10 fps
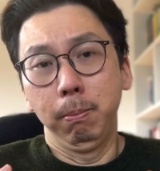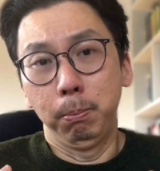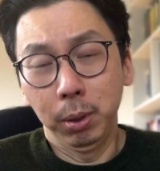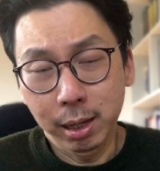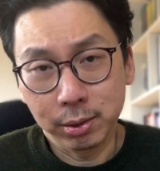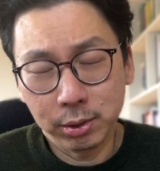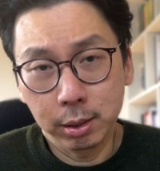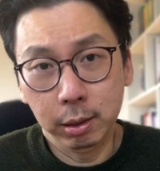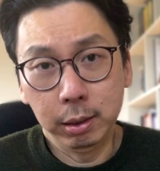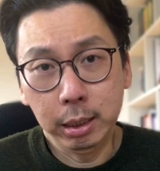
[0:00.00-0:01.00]
Plus,
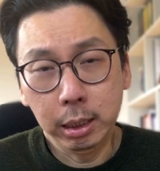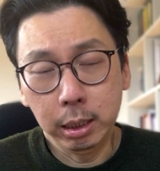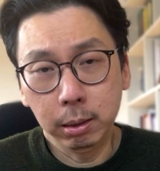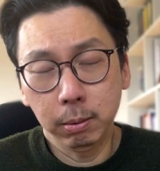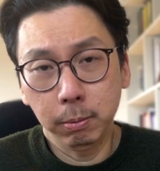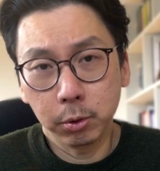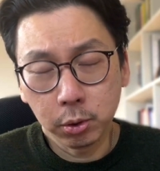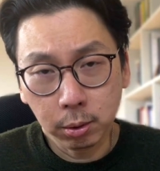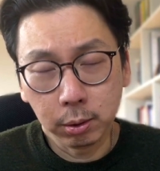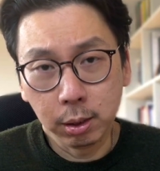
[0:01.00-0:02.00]
the
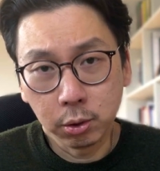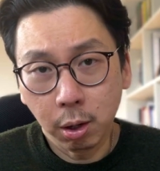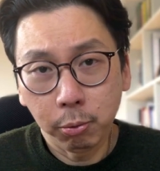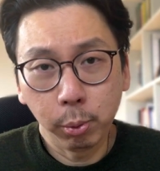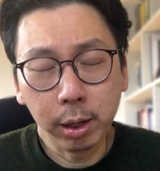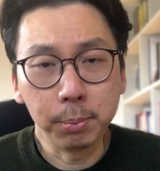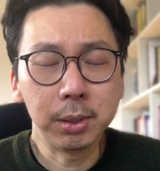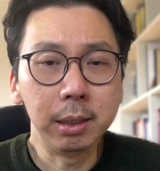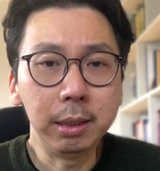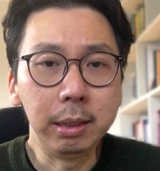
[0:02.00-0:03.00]
software
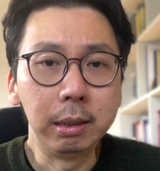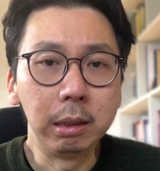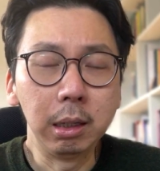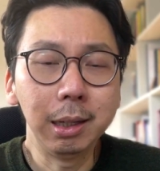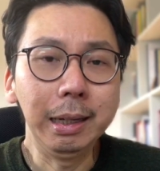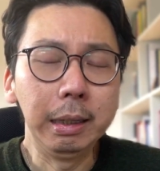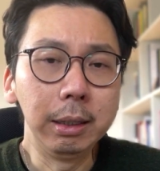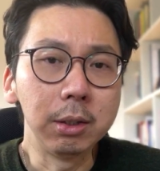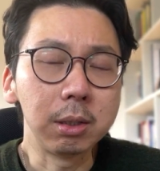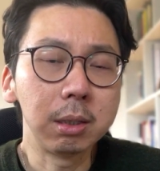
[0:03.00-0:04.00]
Obsidian
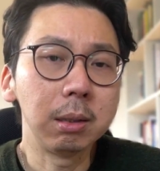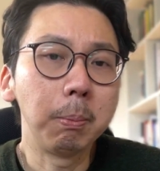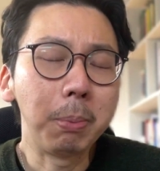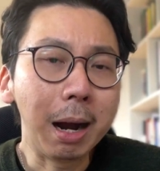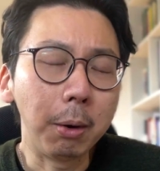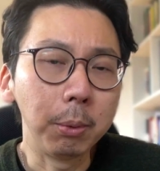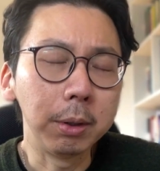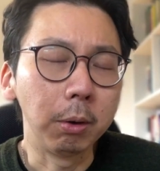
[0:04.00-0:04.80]
is powered,